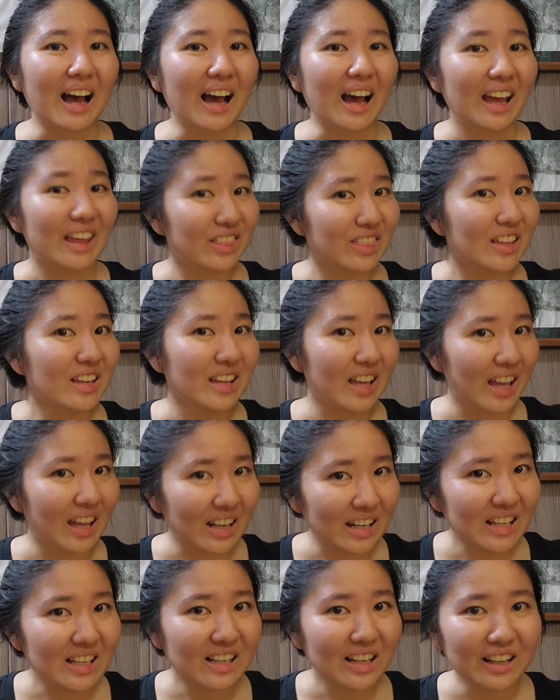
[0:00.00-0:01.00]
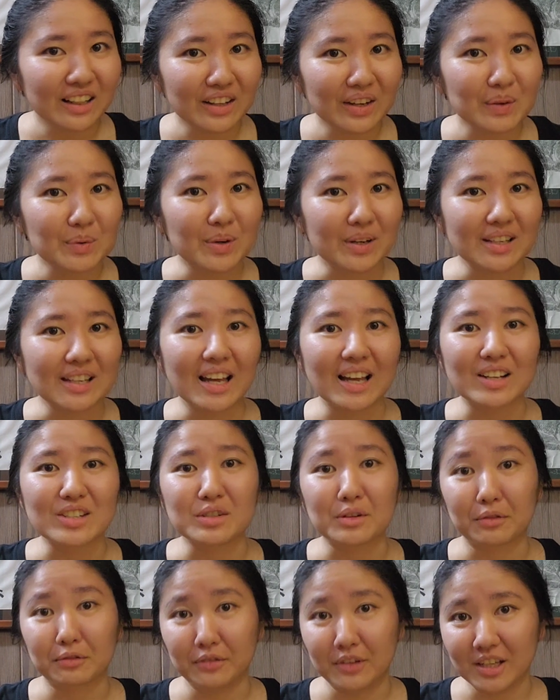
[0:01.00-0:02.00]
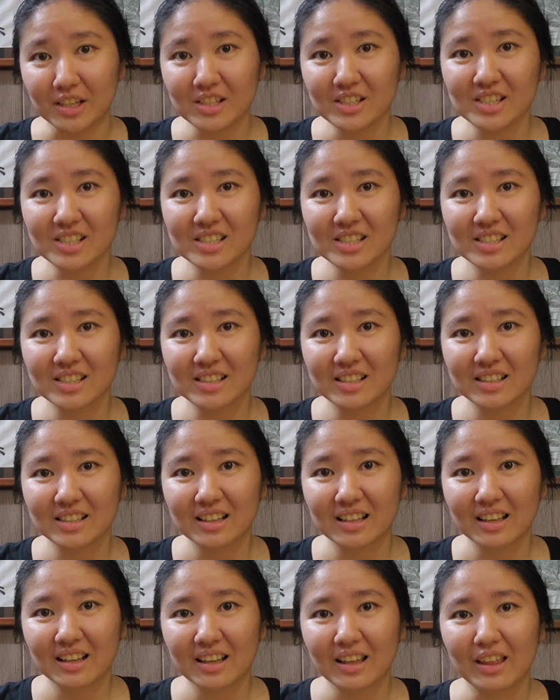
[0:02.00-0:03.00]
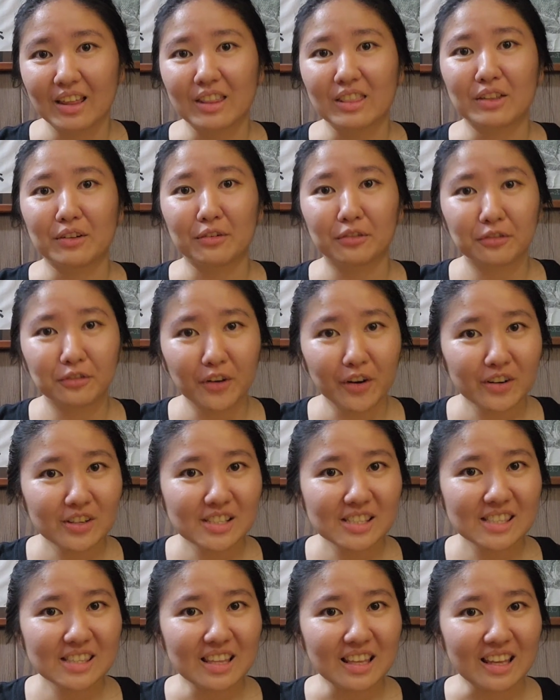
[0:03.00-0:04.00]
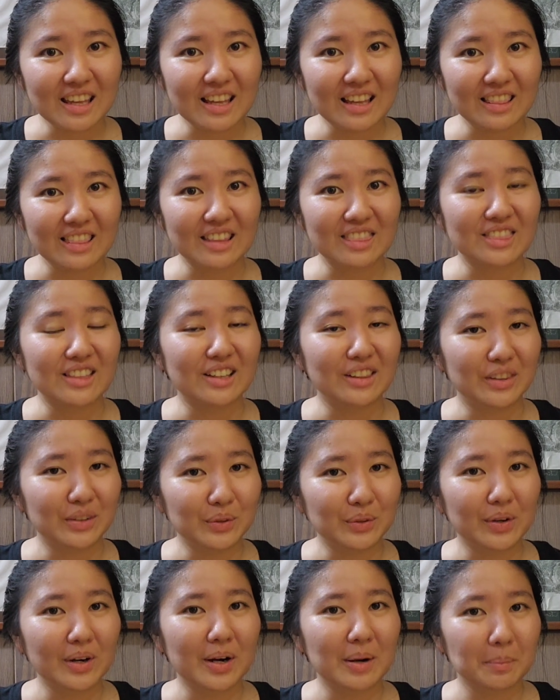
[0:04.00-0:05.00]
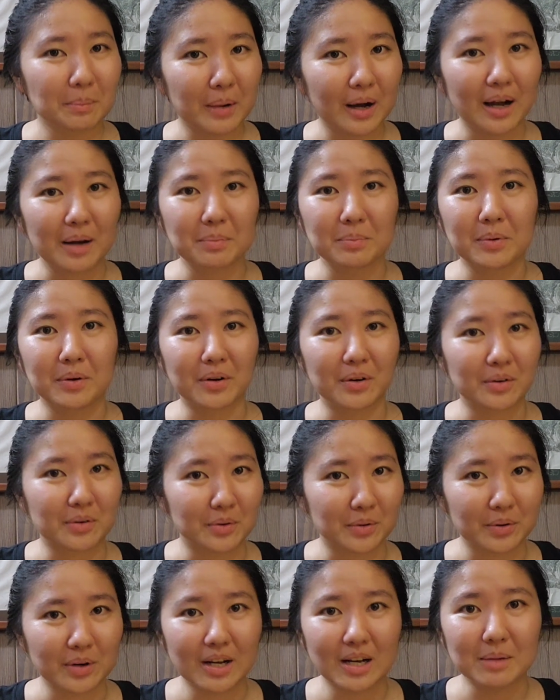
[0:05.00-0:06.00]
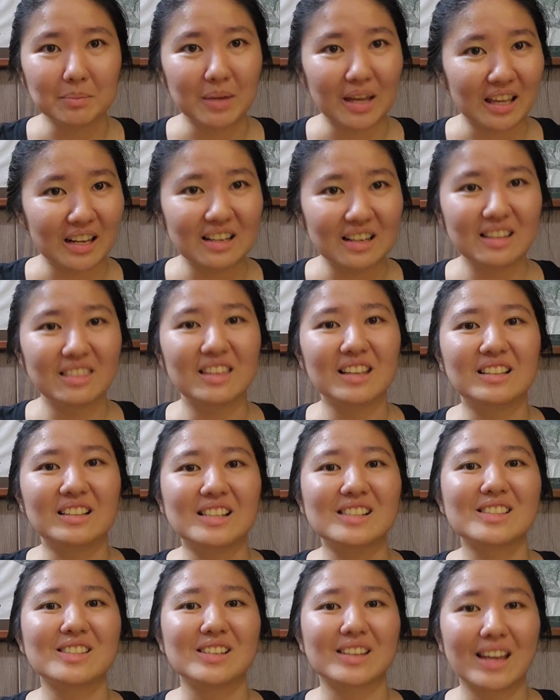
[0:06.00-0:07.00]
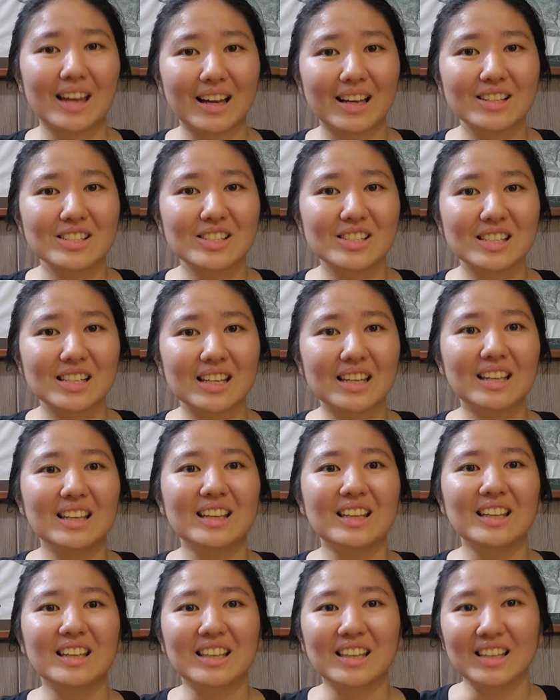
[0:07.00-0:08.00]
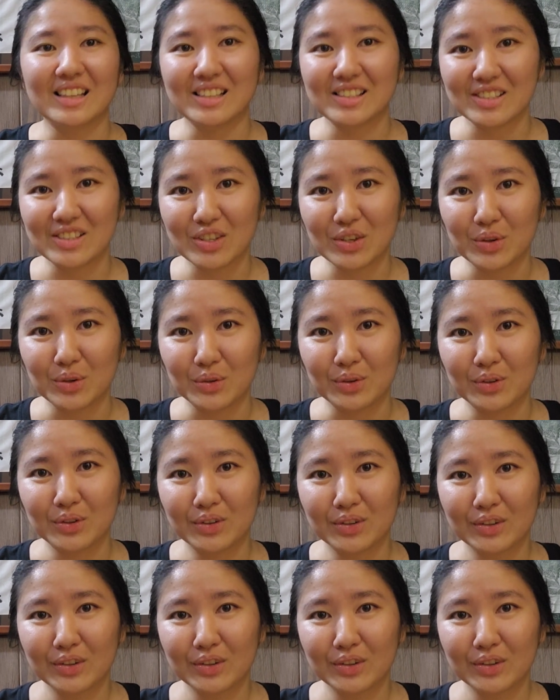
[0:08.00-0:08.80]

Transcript: I think any color will catch a fish. The first thing that the lure, popper, grub, anything needs to catch is you.